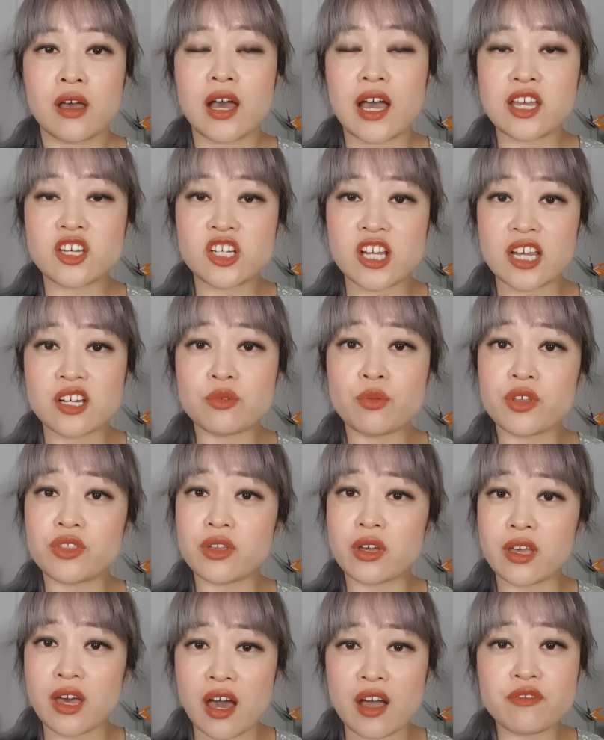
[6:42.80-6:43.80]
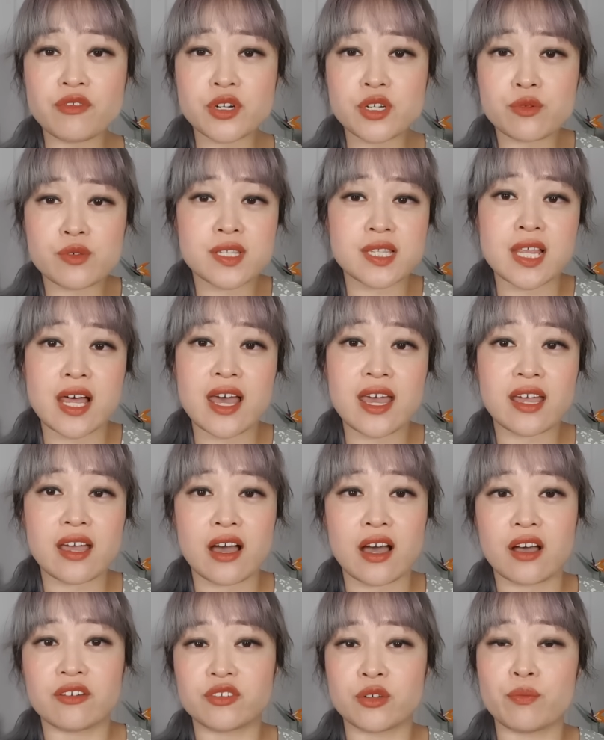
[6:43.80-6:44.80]
I checked what the coverage was like
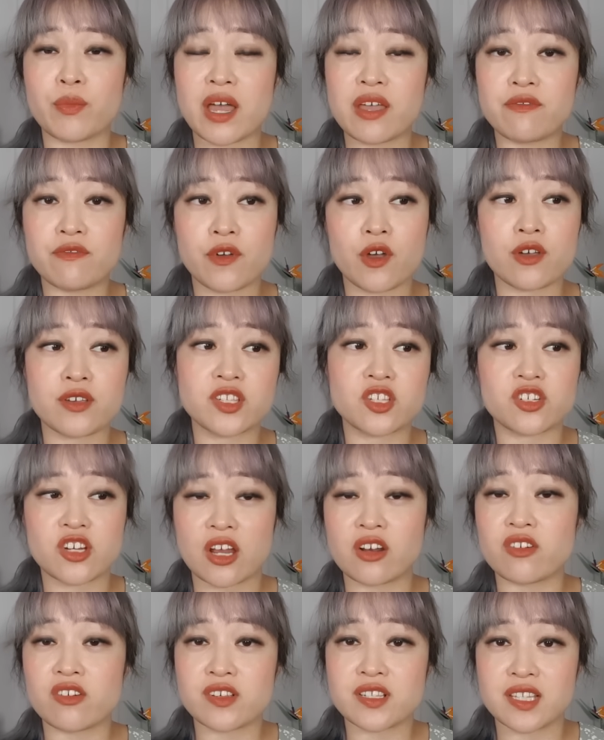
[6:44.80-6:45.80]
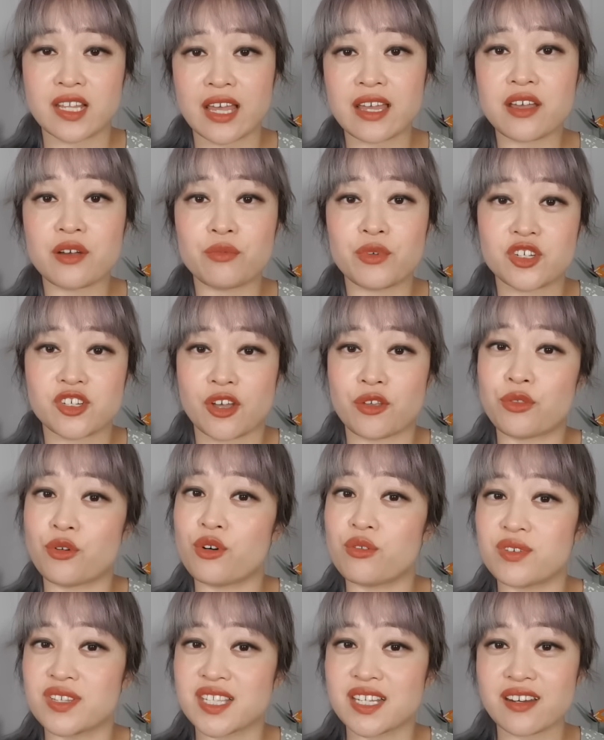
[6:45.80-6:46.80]
after my first generous layer, which I thought
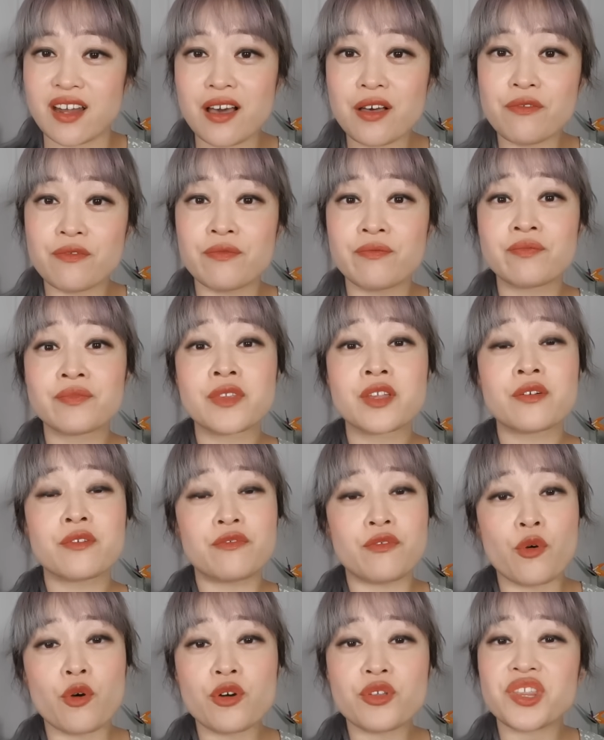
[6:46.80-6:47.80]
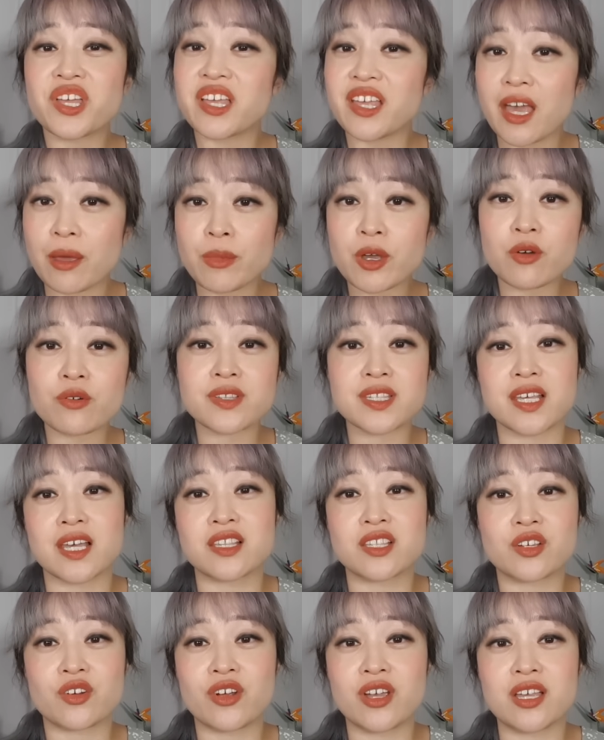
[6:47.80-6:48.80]
was enough, for the chemical
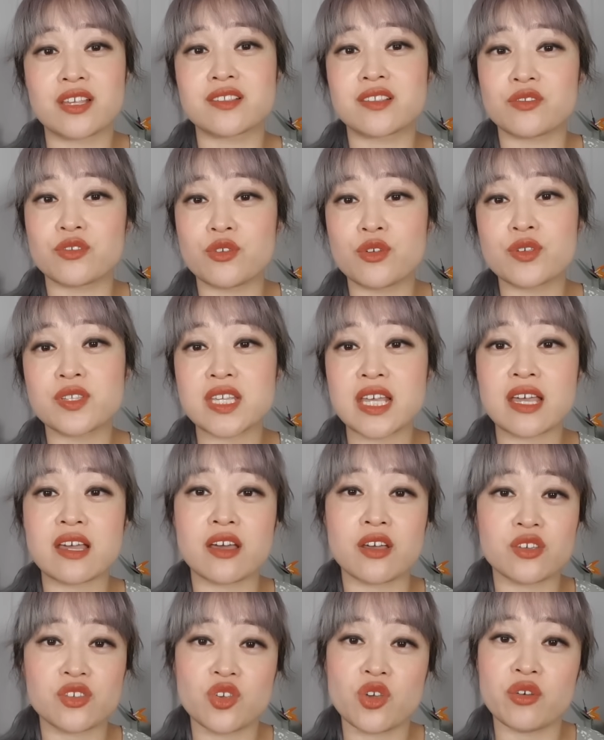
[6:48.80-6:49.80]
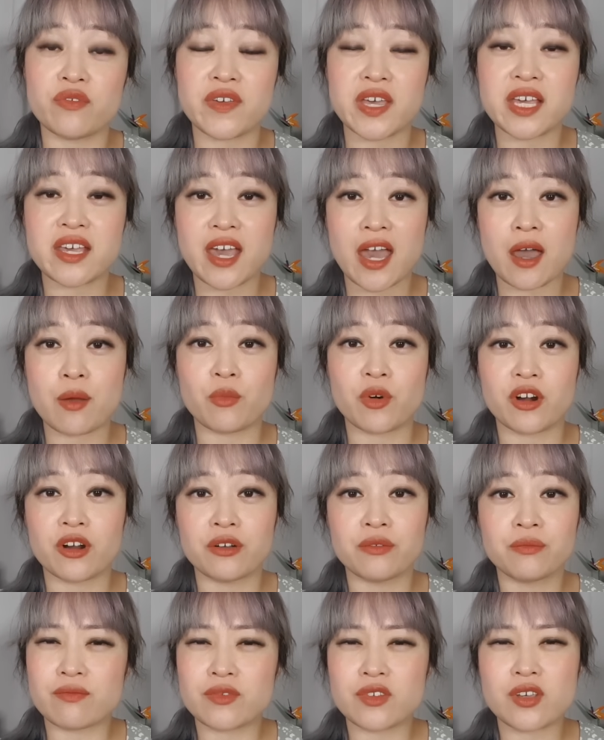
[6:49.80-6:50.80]
sunscreens using a U V
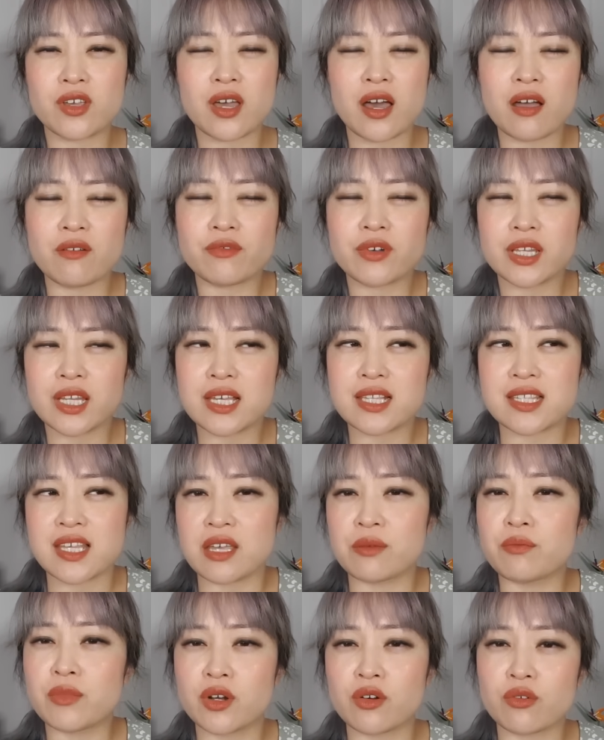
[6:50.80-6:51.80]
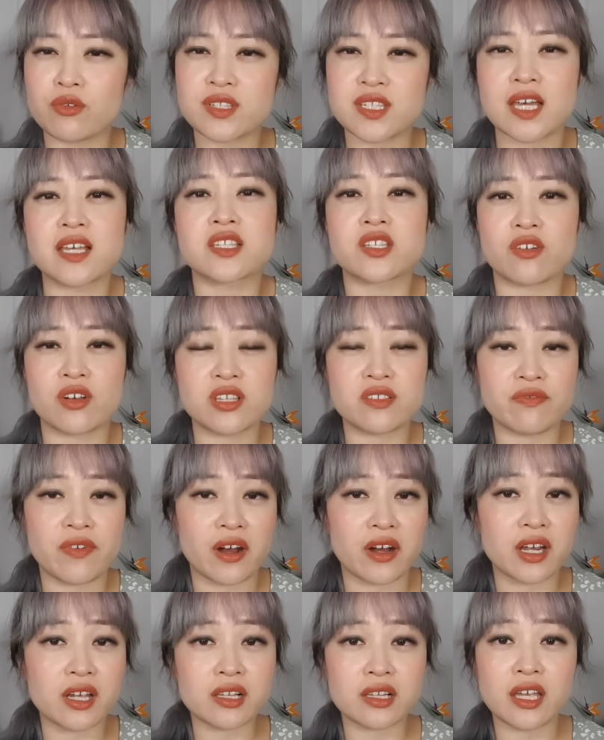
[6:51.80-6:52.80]
camera. You can't really see mineral sunscreens
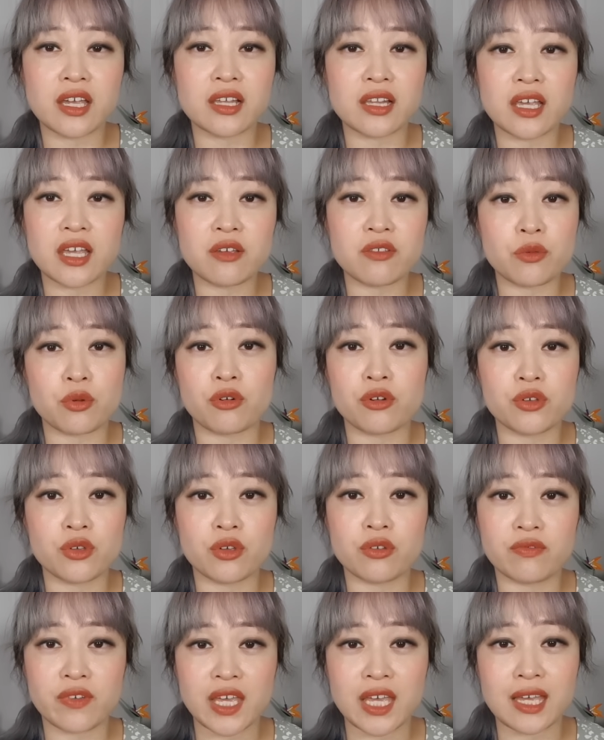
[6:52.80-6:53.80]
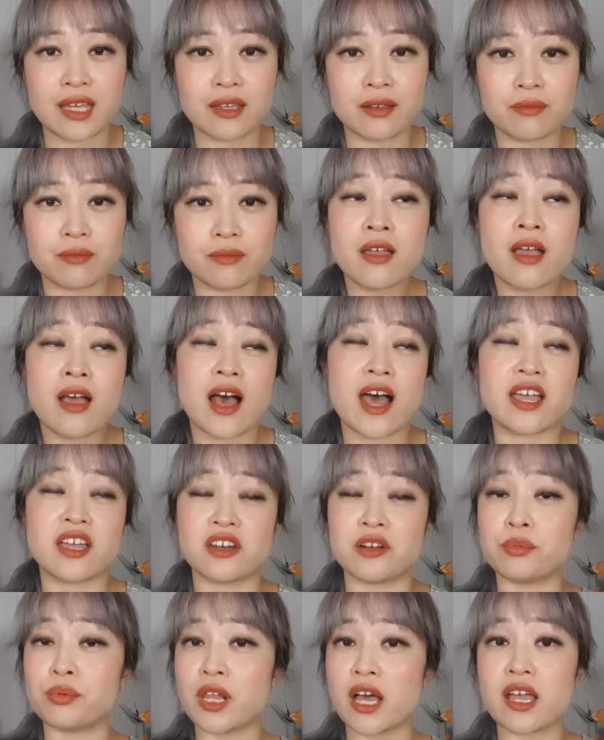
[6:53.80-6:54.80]
very clearly through U V. I can
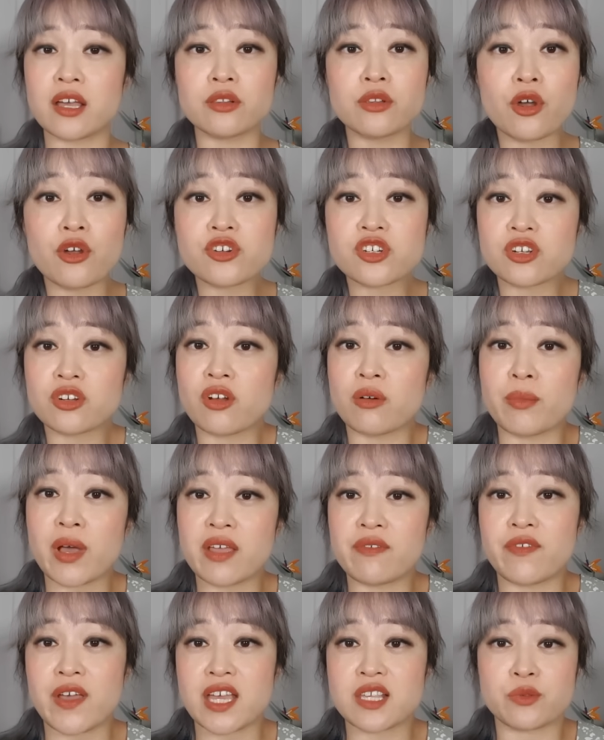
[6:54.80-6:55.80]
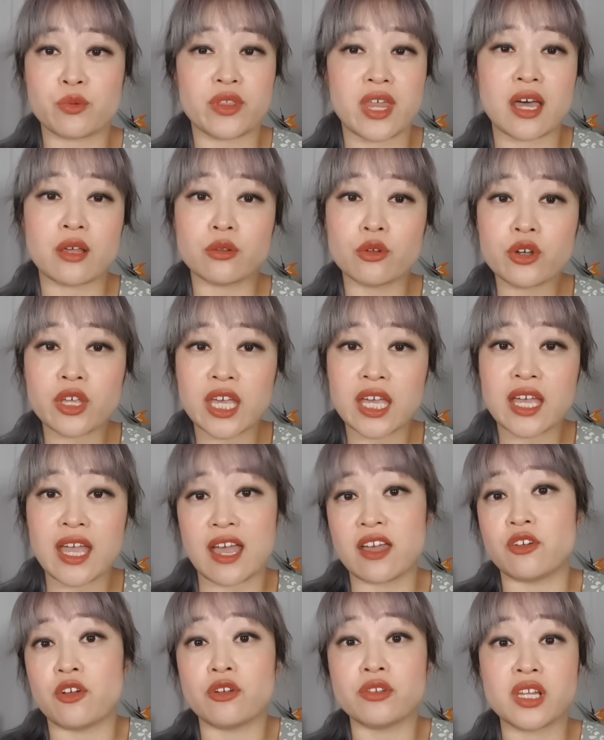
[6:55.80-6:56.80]
apply a lotion on my face without looking
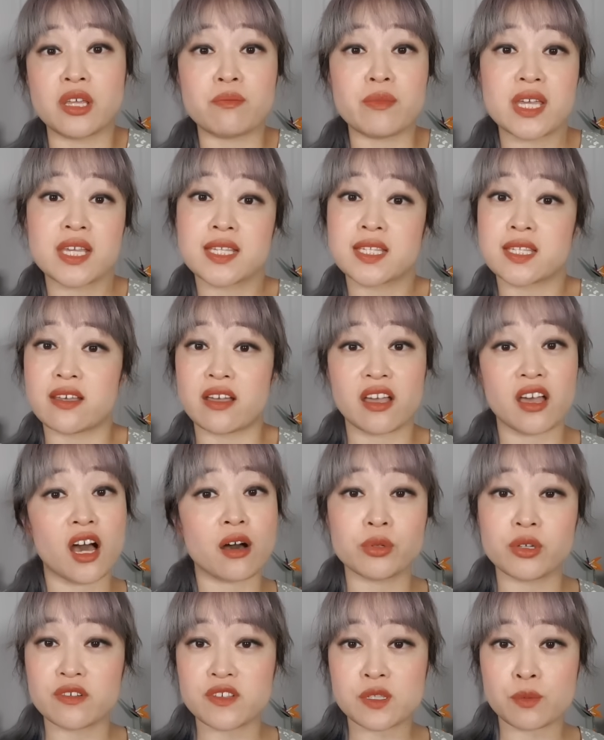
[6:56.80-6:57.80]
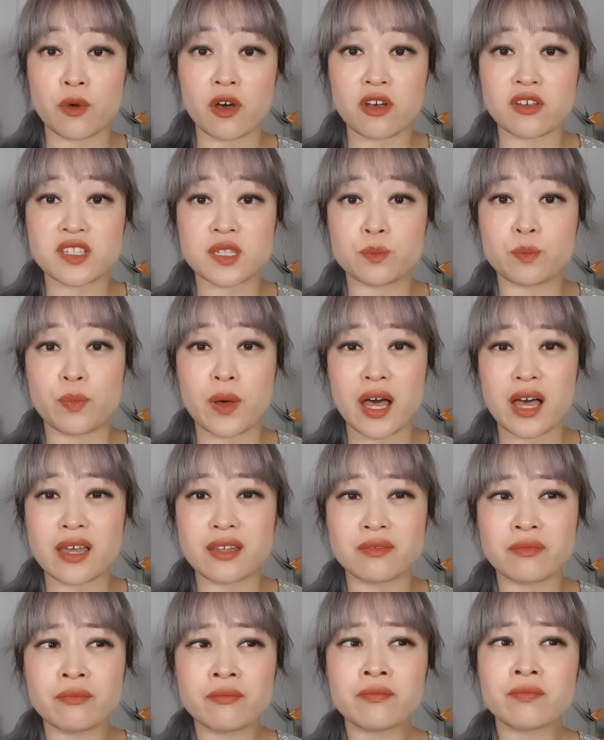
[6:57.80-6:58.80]
and only miss a couple of spots,
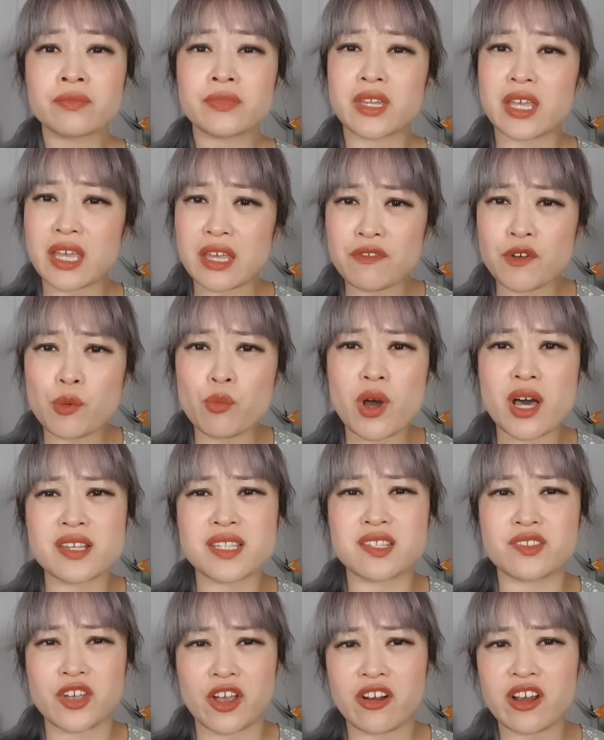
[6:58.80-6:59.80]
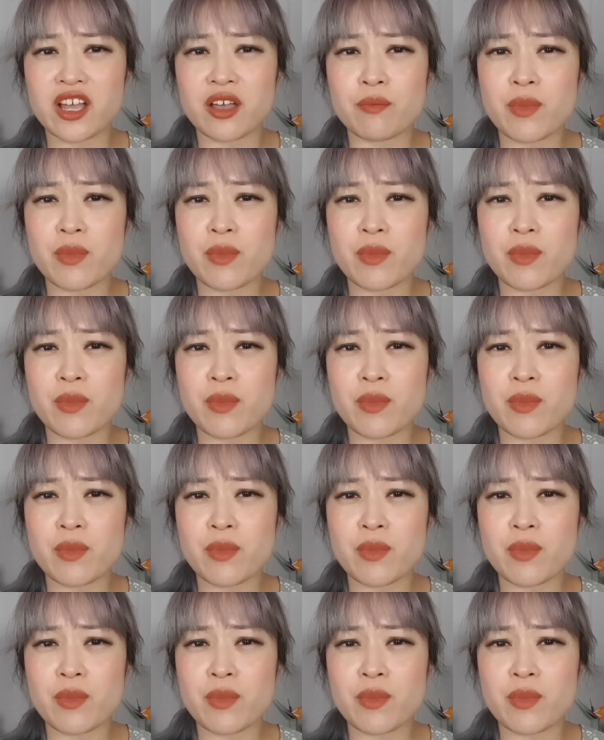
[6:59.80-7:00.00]
but even while staring at